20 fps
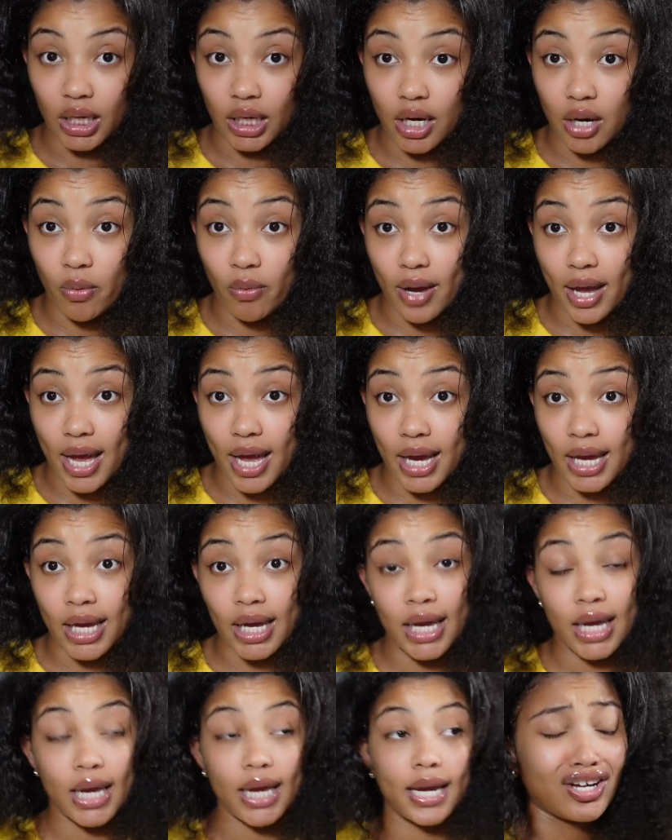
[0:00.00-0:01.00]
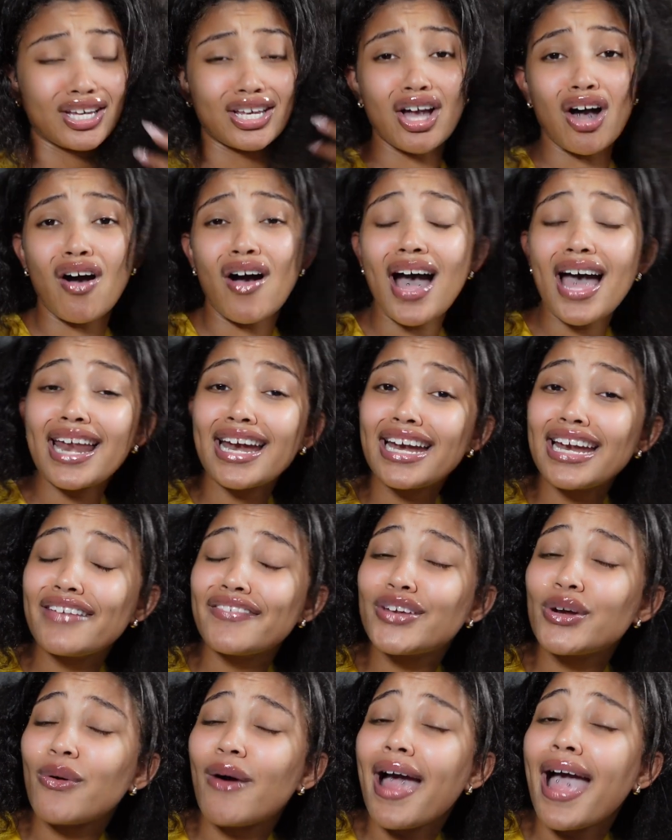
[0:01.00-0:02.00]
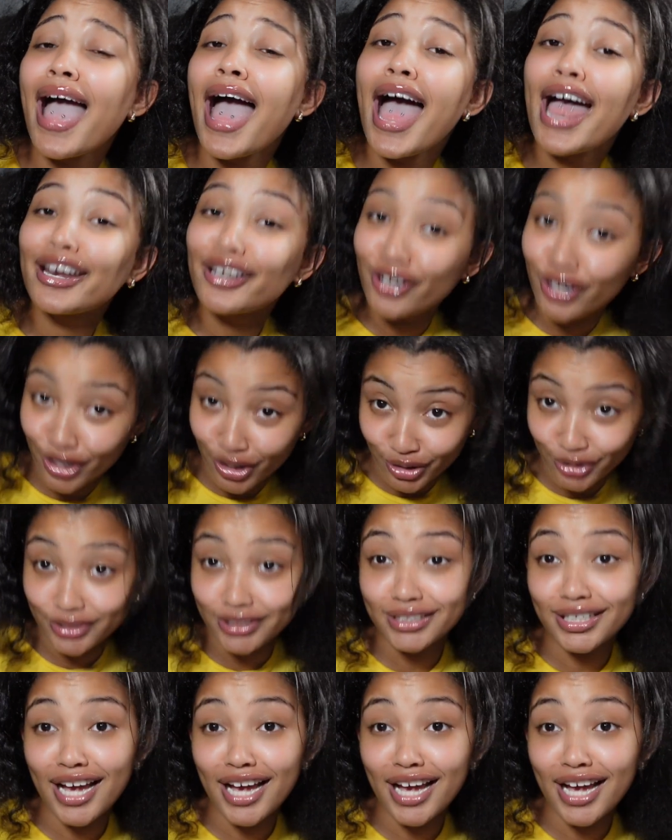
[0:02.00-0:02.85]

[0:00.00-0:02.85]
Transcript: Okay, y'all, I didn't even know I had curls.